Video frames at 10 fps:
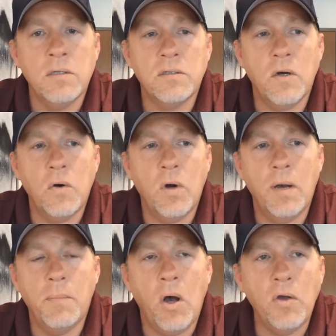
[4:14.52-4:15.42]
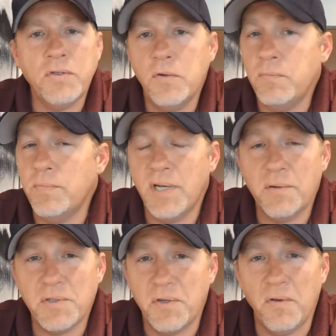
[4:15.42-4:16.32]
So I'm also,
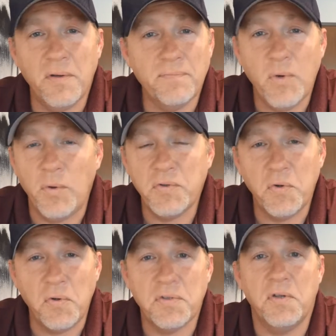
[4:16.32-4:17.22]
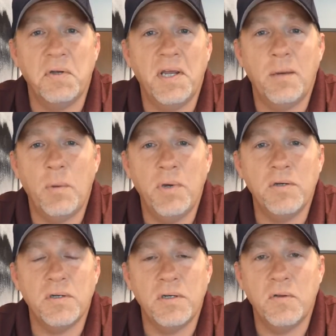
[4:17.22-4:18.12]
still old school, just looking at my
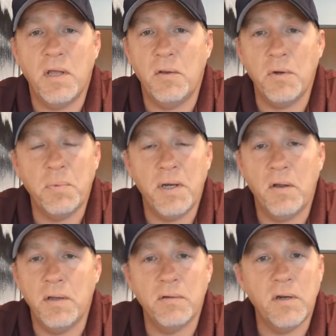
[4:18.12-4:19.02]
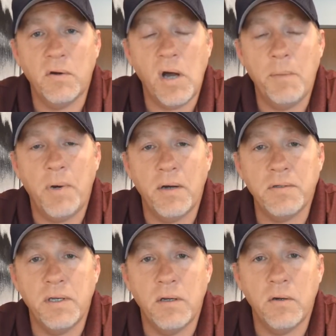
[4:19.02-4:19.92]
patient. Do they look pale and
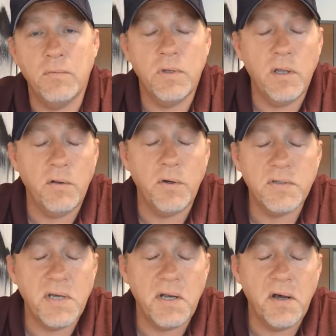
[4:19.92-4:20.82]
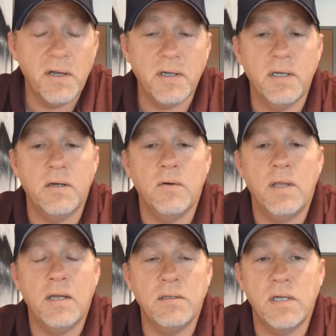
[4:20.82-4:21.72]
hypoxic? Do they look
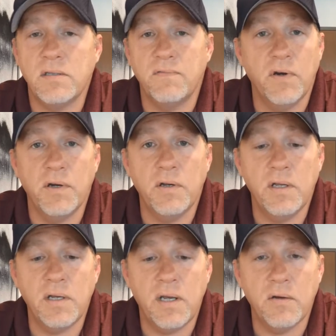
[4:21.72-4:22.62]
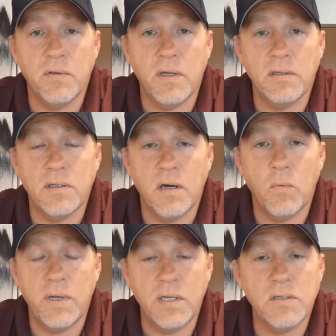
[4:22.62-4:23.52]
cyanotic? That's a very good indicator
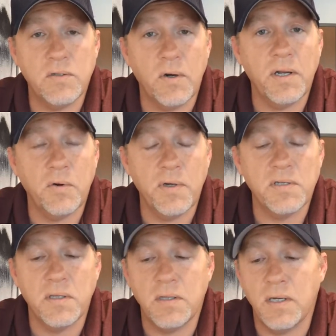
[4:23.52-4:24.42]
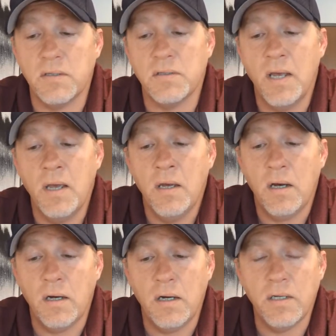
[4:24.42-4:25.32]
that we need to start increasing things
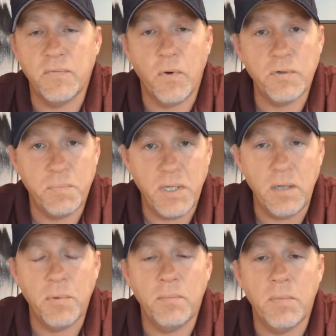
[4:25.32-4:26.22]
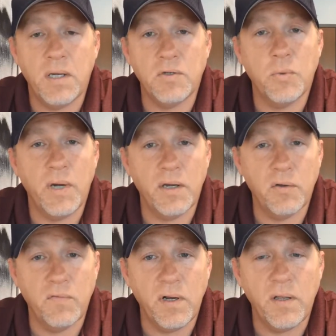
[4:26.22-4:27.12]
as far as PEEP, making sure we got
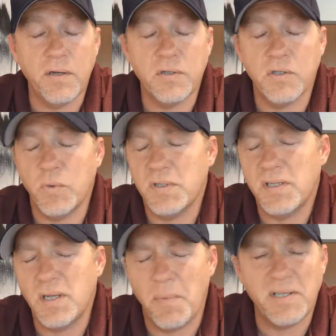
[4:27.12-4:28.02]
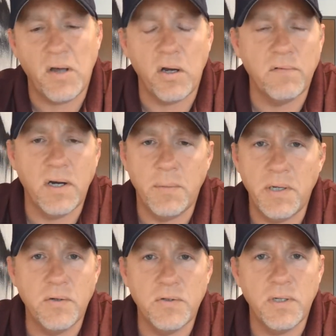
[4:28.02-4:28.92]
good ventilations. Once I set my tidal volume,
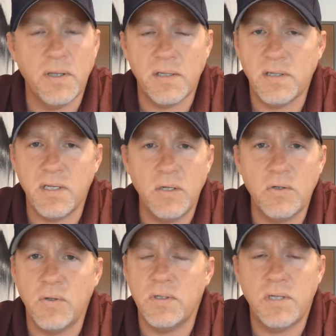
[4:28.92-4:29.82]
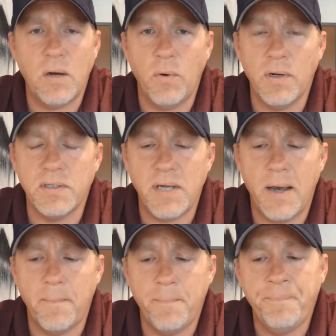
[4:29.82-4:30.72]
that's going to usually stay where it's
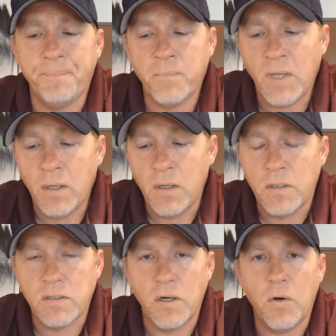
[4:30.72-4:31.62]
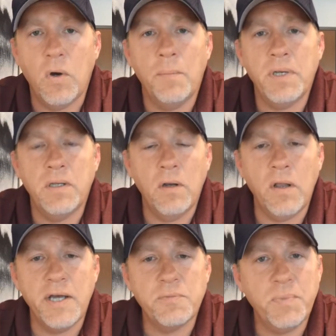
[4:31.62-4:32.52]
at. So I'm going to
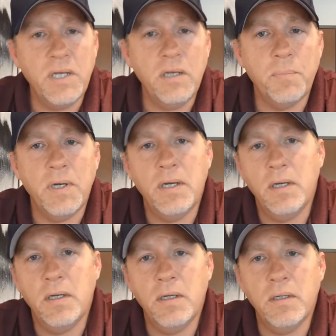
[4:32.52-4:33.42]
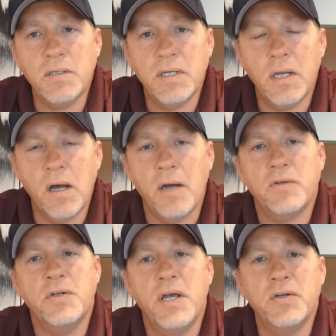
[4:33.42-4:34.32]
utilize PEEP to get
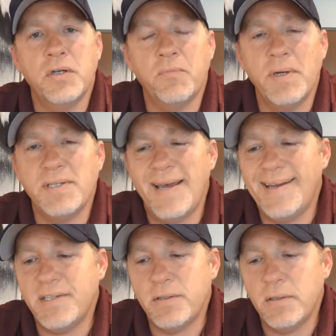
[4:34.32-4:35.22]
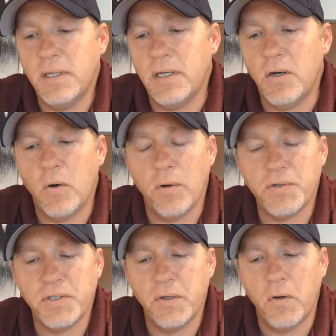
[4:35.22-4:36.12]
oxygenation. If my SATs, are
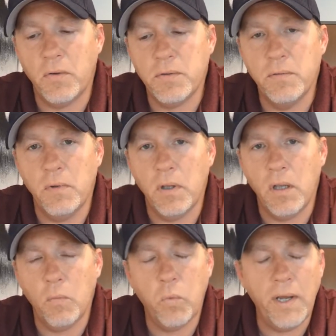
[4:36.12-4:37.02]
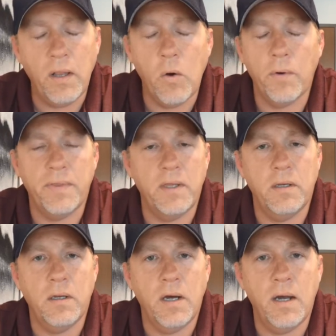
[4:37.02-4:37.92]
still way lower
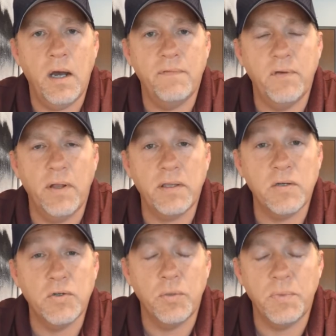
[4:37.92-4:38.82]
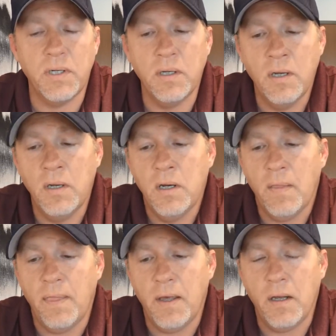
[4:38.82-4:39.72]
than I feel like they should be,
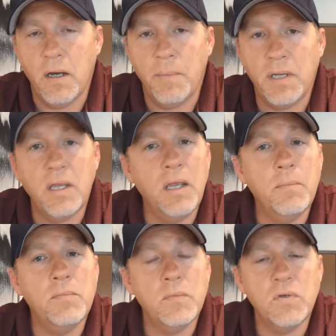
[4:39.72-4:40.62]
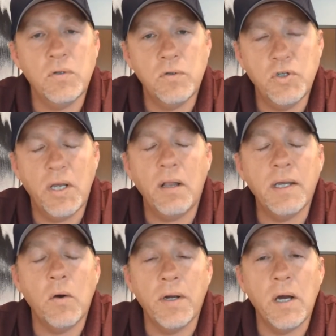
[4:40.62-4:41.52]
then I'm going to keep
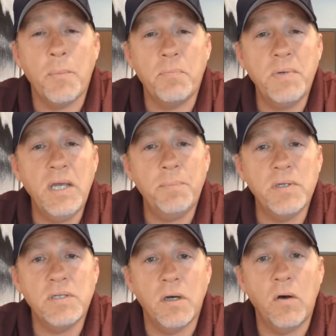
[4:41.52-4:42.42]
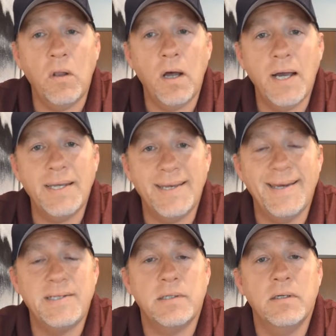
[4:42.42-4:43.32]
gently going up with PEEP until I
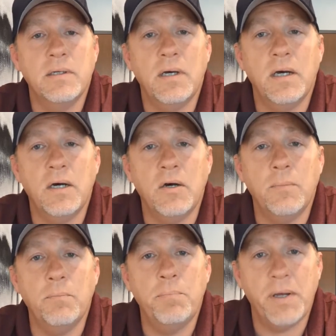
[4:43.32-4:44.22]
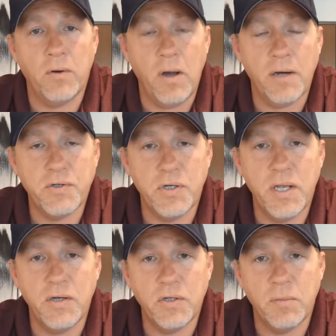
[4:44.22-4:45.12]
get better
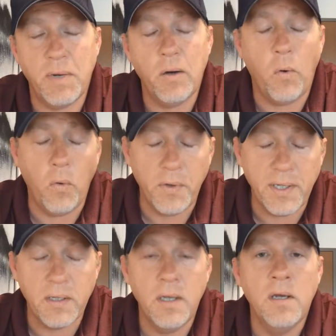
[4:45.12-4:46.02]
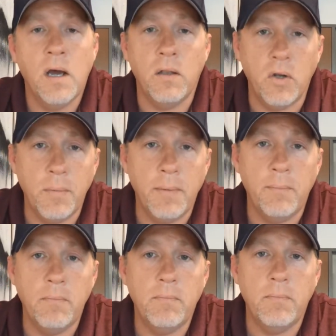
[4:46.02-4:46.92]
oxygenation by holding a little bit
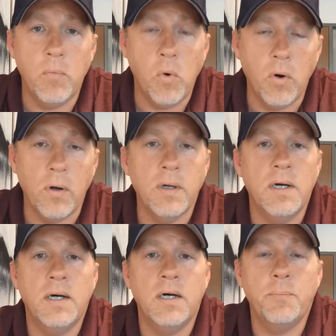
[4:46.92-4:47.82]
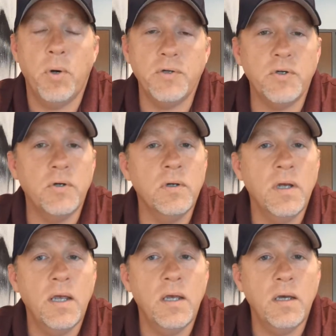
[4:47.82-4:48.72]
more pressure
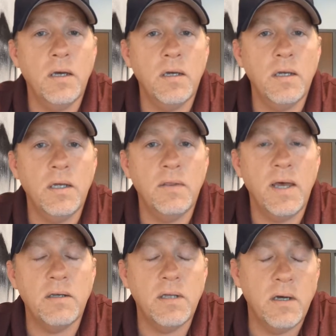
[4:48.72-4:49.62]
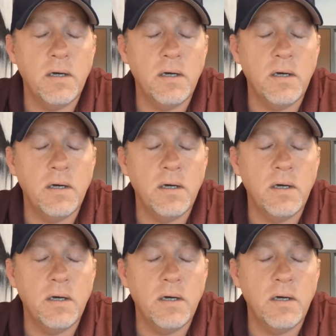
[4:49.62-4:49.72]
in that